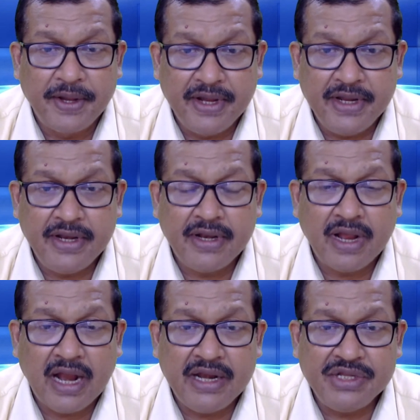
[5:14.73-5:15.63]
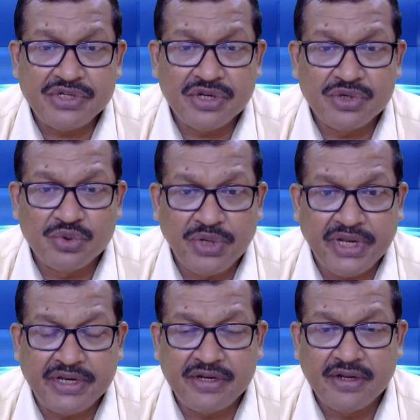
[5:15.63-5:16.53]
In addition to
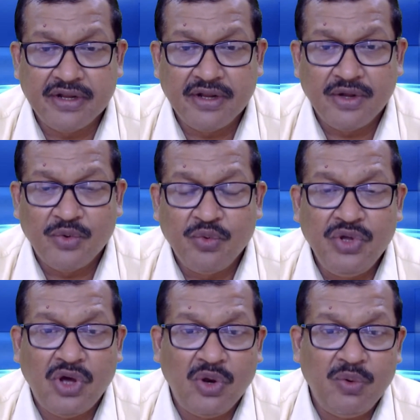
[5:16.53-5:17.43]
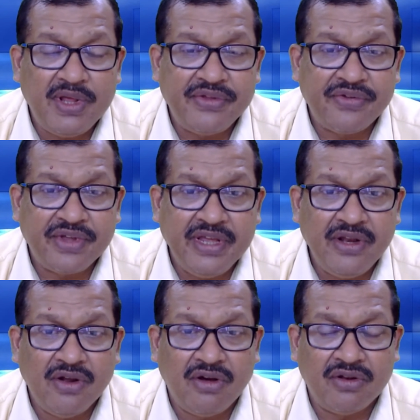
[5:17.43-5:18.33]
it, we always keen
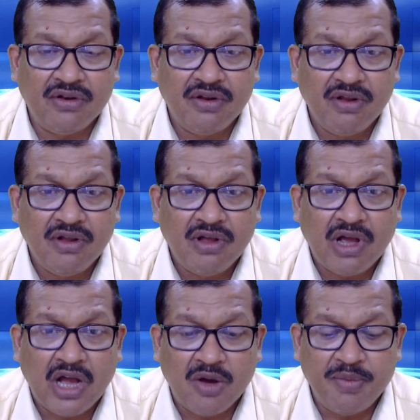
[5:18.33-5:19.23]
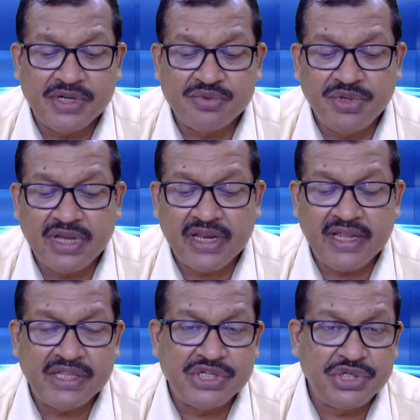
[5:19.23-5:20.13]
on how best we can
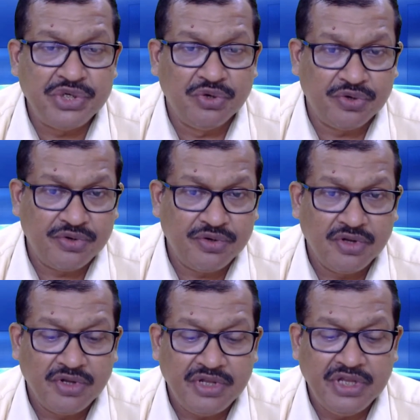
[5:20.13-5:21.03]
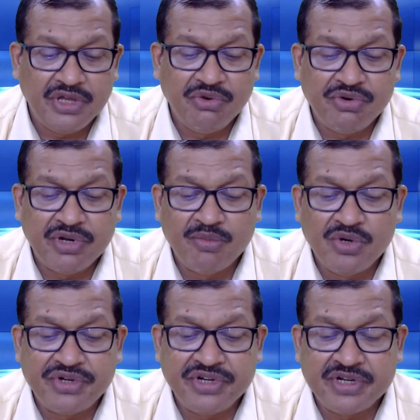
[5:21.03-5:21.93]
ensure
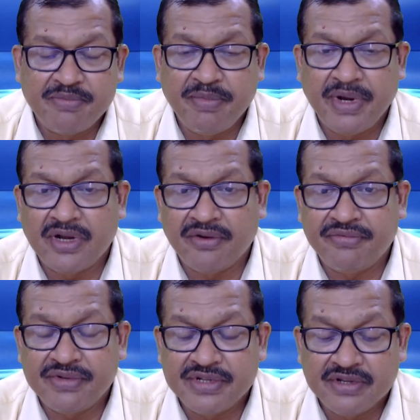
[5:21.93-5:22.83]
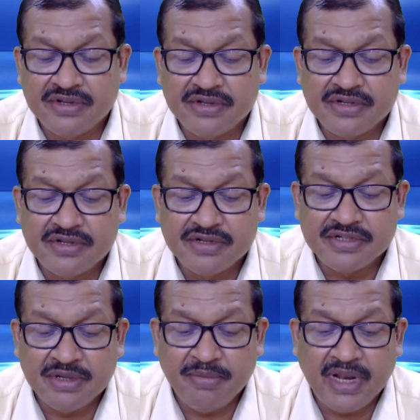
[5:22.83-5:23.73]
equitable treatment of
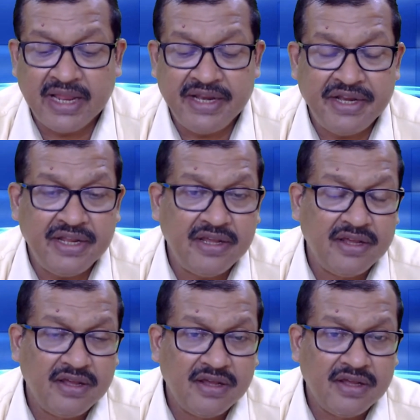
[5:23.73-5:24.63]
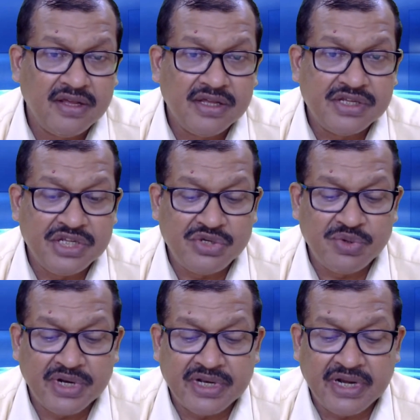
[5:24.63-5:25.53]
similarity
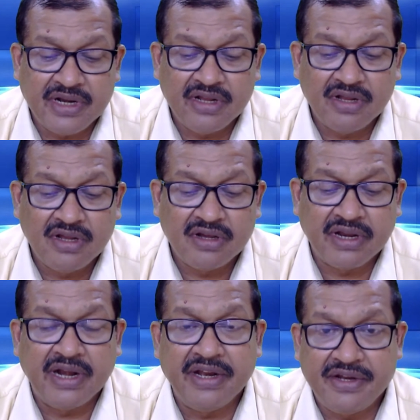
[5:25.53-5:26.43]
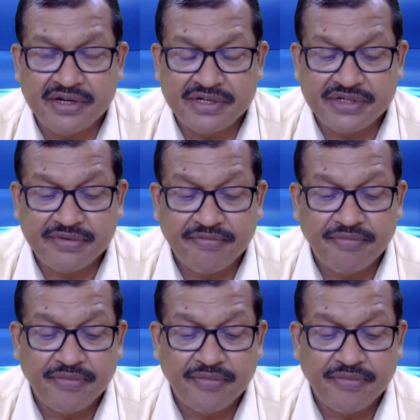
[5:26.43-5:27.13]
situated creditors.